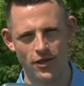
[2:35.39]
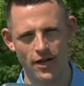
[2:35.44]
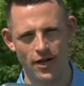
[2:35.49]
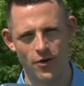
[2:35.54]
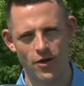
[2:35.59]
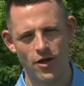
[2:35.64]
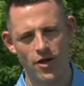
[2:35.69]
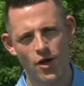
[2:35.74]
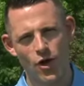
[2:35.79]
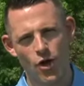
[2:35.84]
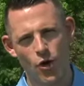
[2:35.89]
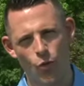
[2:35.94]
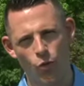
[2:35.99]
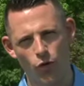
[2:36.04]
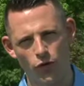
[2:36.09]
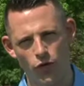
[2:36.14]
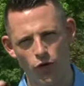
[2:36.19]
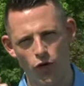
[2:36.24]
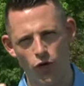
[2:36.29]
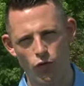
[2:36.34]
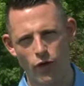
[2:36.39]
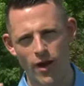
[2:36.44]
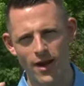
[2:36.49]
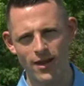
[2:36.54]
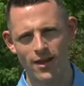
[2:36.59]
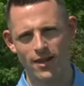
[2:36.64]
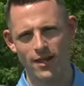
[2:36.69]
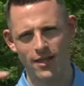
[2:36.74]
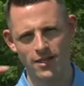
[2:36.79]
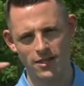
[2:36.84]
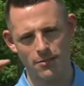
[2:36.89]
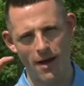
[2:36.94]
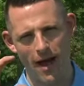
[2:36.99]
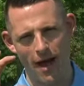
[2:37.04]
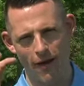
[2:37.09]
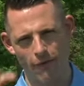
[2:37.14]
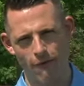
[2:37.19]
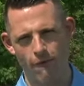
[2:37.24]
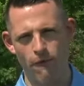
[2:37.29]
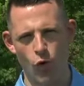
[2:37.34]
Now, one of the great things
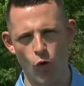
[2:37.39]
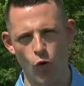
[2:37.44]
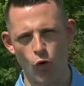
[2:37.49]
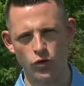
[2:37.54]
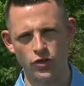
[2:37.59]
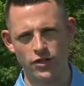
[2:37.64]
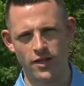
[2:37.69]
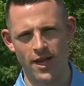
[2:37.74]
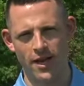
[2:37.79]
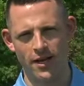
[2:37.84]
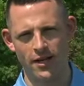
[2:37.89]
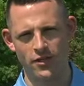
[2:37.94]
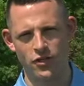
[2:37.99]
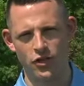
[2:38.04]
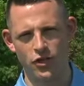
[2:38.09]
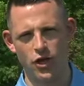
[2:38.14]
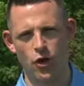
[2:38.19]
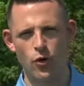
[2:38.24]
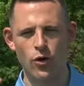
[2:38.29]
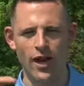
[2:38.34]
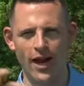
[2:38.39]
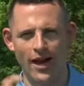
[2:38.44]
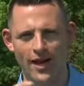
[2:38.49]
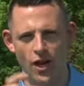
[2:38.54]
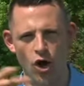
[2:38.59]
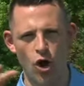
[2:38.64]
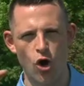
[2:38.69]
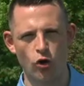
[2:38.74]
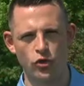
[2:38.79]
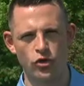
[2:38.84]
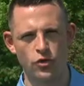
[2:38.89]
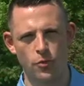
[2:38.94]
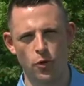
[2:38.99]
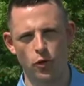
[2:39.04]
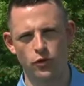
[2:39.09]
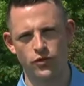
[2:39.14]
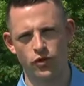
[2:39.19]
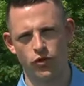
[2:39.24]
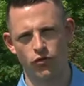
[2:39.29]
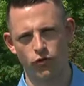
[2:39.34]
about a forged head is you don't get any hot
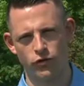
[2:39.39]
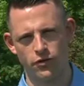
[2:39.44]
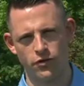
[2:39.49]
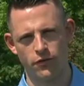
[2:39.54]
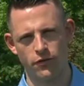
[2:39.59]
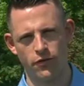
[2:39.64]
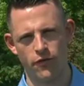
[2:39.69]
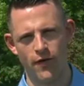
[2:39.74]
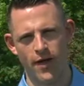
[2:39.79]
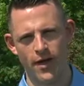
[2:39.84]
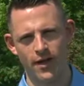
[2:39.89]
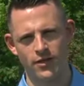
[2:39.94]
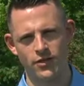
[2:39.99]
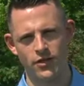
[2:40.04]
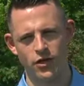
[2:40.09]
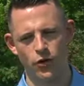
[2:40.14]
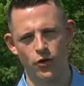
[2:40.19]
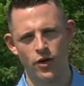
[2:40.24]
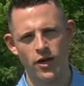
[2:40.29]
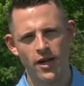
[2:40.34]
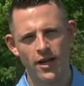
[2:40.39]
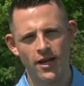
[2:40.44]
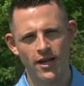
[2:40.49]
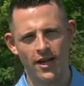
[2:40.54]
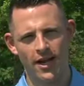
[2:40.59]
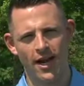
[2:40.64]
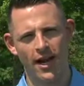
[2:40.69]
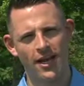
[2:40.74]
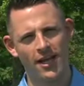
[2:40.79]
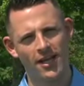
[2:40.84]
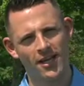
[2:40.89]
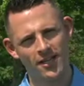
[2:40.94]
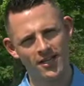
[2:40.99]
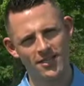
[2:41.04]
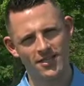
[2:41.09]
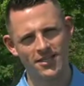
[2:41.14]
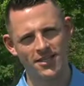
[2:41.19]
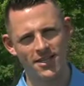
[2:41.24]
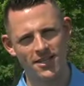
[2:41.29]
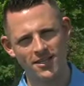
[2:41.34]
spots across the face. So you get a
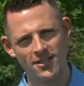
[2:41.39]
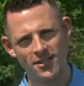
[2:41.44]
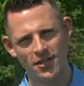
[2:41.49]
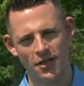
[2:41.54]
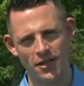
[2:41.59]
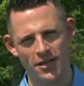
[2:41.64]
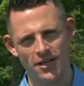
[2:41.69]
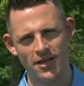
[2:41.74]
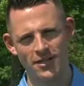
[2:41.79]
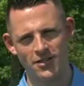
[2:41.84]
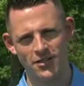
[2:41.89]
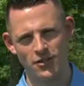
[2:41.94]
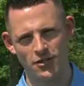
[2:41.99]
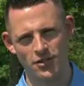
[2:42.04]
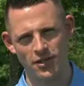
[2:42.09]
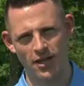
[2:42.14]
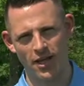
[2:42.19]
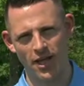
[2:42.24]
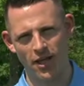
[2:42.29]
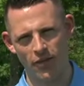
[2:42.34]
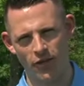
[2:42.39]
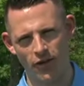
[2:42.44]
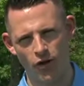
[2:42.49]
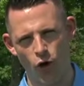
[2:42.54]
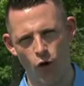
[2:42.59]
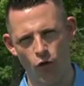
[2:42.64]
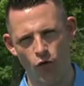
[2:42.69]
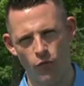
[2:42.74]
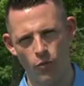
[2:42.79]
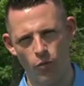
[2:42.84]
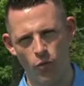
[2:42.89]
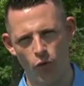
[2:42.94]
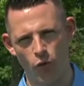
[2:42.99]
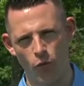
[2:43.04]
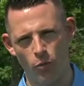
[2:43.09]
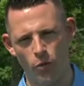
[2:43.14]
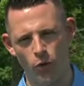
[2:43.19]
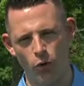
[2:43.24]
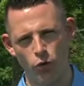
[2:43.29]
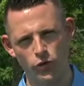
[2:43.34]
consistent distance here in the golf
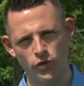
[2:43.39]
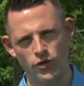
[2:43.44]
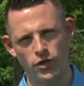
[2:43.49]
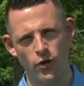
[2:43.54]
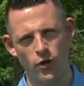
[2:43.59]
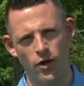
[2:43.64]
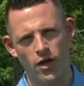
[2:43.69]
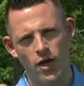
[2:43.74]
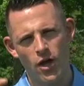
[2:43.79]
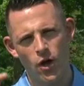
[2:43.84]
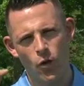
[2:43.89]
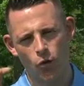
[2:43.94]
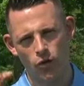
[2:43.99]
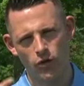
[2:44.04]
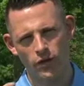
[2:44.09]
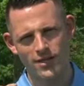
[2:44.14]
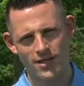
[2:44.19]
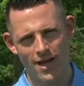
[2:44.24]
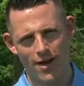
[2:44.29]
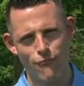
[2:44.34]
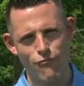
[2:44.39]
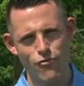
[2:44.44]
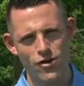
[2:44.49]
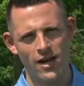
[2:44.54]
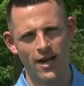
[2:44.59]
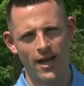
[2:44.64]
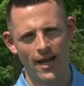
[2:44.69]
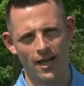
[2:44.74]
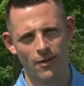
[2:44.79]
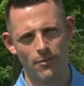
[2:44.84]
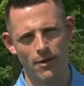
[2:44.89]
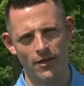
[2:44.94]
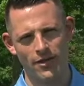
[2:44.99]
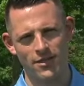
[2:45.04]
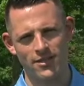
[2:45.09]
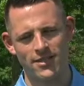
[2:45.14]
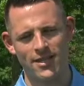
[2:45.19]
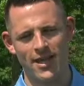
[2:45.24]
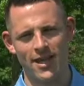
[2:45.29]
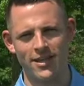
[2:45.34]
ball. But also, one of the things I really like about
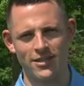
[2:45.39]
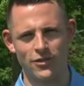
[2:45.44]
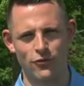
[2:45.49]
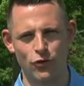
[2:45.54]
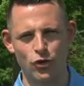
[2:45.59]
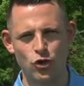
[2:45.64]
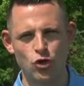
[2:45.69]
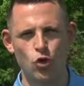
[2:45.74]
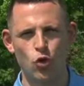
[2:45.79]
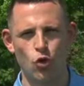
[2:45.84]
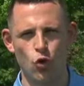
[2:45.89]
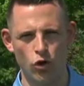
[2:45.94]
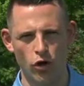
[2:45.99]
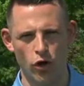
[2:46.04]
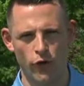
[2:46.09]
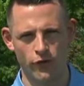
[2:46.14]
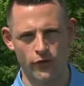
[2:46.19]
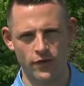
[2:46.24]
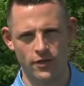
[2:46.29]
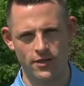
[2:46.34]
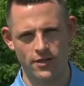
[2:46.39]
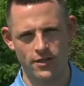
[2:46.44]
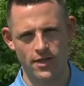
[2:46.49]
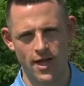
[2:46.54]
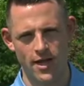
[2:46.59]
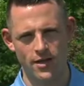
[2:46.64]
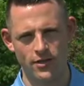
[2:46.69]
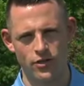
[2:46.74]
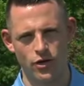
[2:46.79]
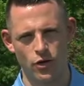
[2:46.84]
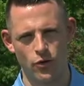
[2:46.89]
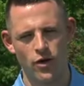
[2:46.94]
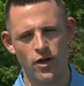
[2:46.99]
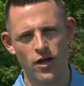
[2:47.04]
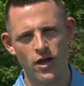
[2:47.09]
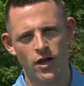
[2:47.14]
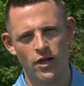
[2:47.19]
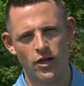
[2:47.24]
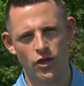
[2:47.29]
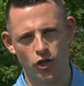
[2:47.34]
this set is they're a tall lofted set. So
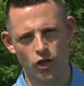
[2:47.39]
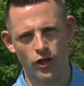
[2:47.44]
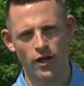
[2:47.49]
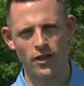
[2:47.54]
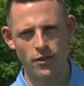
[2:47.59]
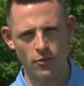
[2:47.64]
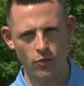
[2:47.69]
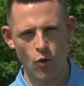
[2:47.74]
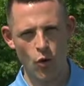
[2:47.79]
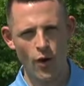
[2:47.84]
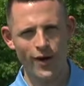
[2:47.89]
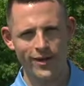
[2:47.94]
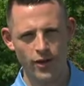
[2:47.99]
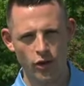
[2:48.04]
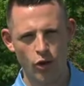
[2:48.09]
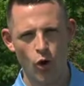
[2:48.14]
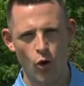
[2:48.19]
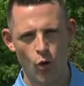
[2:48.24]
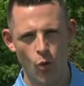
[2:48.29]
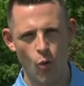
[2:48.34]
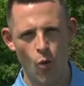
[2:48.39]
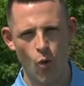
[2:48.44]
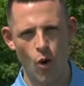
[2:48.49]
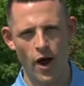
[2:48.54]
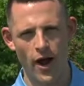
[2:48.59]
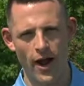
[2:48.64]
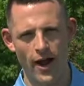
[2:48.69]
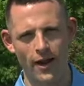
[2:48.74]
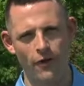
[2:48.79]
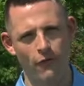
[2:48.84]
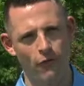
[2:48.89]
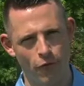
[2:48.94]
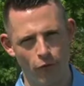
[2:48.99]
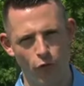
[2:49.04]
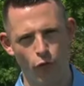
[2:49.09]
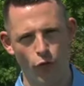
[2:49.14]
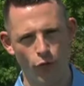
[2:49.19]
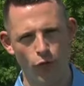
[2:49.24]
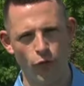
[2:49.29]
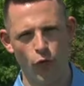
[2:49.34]
you're gonna hit them quite a long way
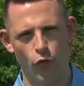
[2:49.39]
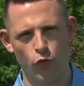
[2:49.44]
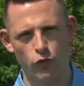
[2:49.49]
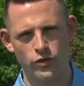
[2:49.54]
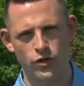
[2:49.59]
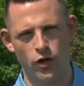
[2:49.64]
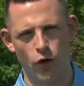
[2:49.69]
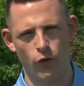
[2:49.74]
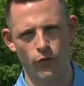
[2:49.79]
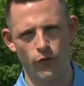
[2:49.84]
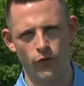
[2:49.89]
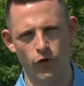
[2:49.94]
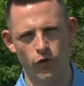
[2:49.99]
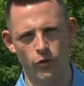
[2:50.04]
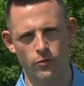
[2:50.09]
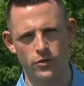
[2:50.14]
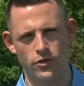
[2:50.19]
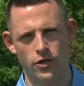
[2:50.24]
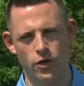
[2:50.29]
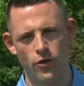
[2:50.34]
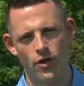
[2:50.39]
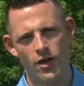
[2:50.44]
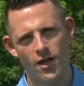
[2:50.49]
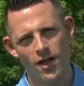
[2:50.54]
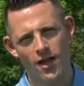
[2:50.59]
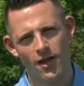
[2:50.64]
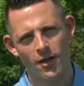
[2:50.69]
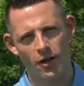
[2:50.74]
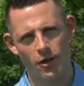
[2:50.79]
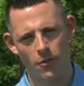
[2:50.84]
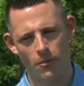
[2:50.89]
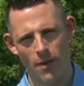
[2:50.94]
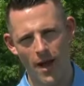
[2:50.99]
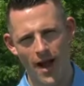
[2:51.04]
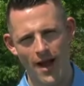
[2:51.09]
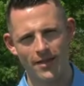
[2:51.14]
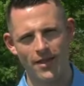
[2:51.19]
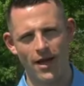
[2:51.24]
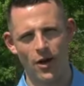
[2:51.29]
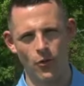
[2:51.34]
for a forged golf club. So
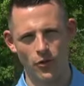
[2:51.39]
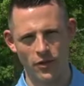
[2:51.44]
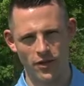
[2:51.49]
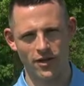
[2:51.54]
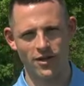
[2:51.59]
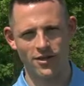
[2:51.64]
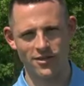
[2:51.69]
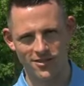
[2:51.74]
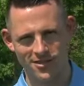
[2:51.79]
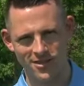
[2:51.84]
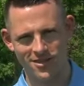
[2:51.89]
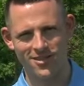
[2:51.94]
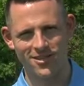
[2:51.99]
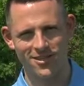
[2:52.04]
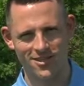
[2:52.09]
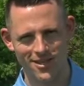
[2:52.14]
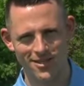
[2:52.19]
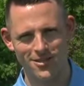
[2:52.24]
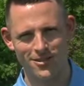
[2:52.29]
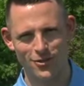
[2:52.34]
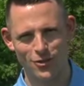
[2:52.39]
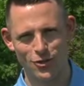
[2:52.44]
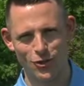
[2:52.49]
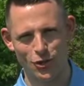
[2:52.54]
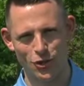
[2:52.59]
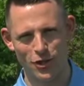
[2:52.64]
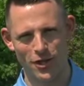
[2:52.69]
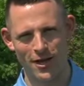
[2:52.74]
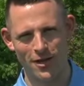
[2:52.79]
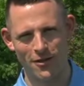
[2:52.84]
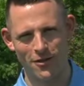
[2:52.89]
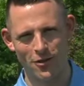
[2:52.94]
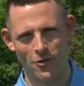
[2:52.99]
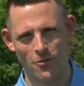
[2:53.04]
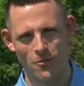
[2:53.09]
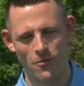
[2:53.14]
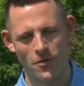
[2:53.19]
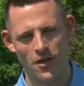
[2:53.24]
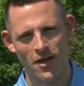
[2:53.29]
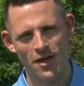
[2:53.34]
combine that with a consistent distance you're gonna hit
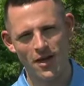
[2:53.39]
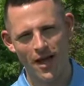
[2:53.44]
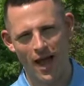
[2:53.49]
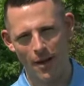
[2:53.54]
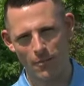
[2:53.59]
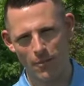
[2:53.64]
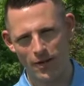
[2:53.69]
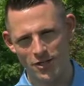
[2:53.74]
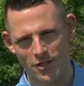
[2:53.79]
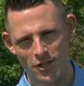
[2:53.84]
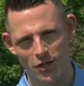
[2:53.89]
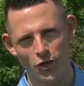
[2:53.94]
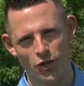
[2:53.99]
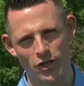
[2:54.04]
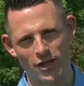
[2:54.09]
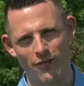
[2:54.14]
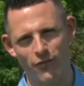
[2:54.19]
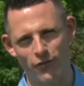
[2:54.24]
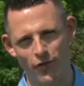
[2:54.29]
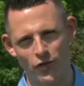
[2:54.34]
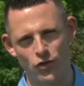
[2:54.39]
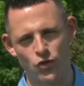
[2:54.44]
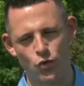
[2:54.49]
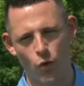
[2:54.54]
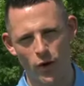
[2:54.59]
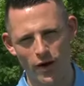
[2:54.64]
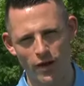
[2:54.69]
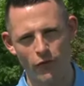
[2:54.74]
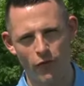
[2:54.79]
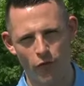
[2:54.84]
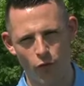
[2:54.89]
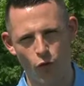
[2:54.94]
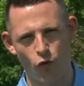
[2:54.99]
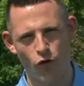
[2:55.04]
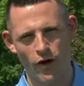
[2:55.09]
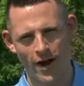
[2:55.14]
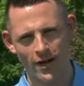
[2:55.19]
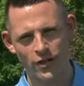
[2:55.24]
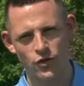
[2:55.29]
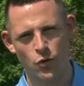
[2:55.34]
them. I'm actually gonna give these
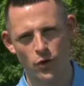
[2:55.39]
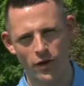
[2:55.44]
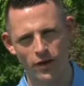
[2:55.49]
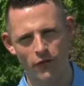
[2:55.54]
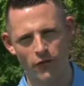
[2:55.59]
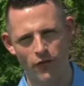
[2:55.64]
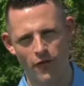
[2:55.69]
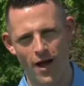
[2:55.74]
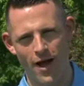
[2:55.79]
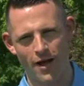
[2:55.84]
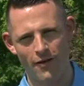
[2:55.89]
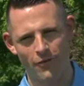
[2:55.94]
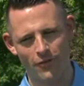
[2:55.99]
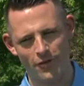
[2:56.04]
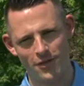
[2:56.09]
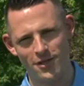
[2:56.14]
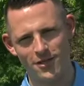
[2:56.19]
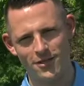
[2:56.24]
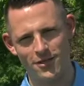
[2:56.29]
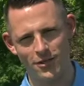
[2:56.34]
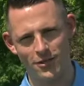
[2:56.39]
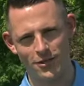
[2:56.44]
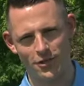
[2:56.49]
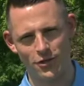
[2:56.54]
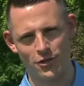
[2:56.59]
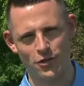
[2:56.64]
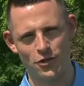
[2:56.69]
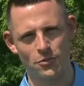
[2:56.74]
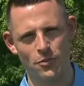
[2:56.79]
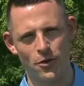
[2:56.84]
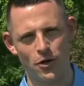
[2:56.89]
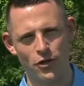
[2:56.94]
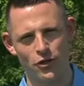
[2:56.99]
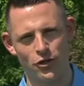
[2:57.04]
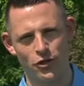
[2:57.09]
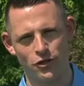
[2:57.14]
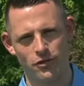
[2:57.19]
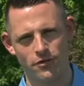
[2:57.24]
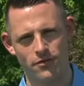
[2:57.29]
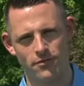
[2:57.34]
24 out of 25 for distance and
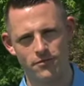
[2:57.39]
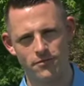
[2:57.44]
dispersion.